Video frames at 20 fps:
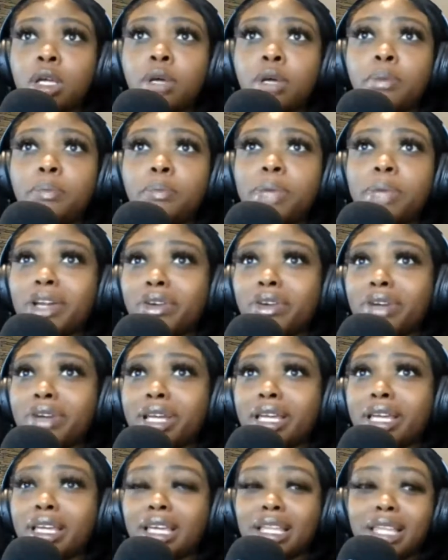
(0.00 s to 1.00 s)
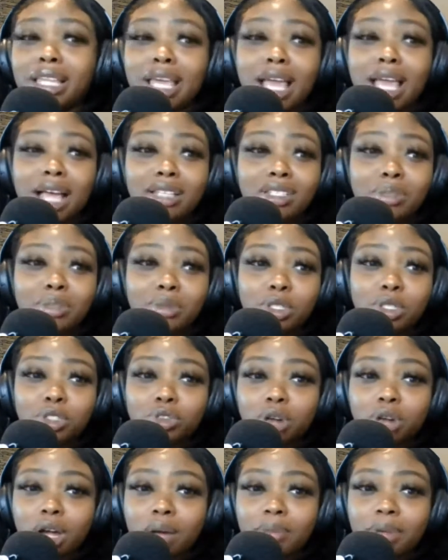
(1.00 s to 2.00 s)
bickering and they got so much
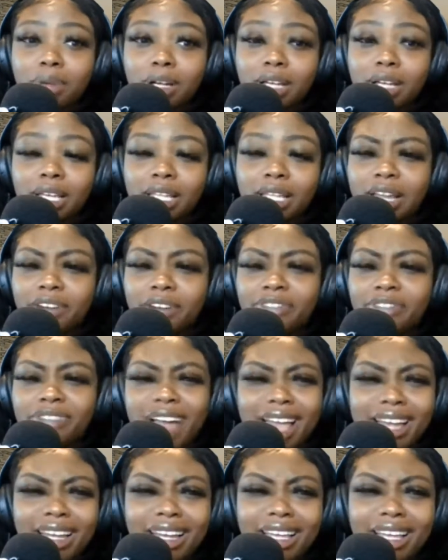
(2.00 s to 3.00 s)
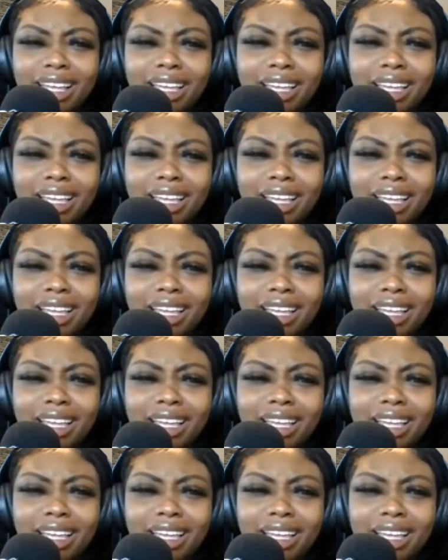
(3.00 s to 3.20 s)
drama and they're fighting,